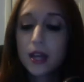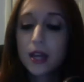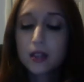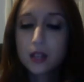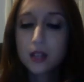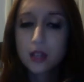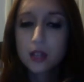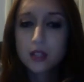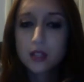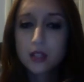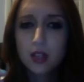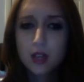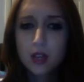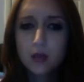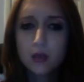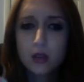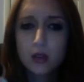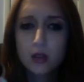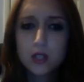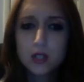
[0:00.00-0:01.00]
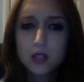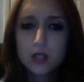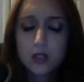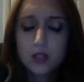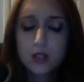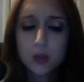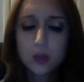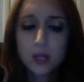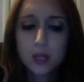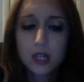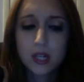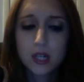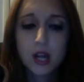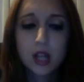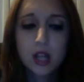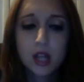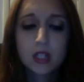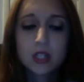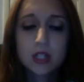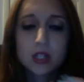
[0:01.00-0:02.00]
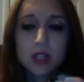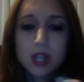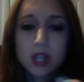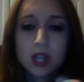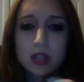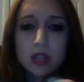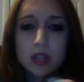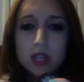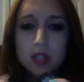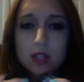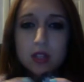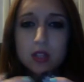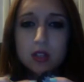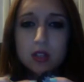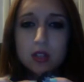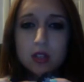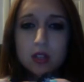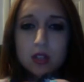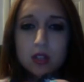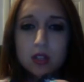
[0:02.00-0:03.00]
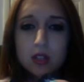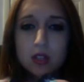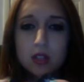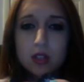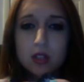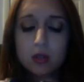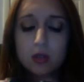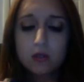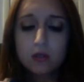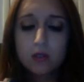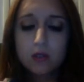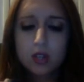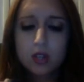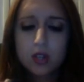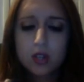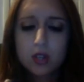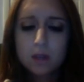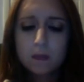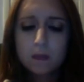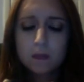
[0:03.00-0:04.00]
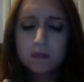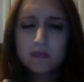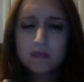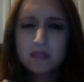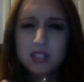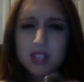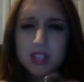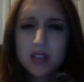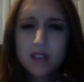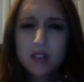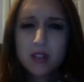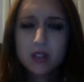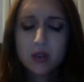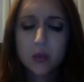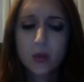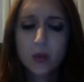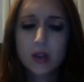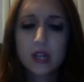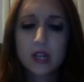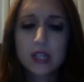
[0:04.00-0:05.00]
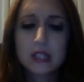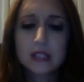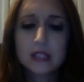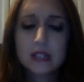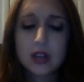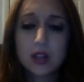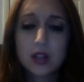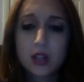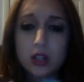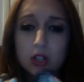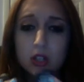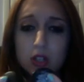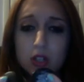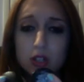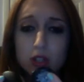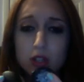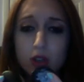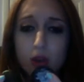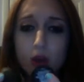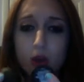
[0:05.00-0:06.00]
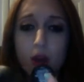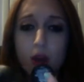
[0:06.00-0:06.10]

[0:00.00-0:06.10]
This I think runs for $20, and this I think goes for $7 or $8. So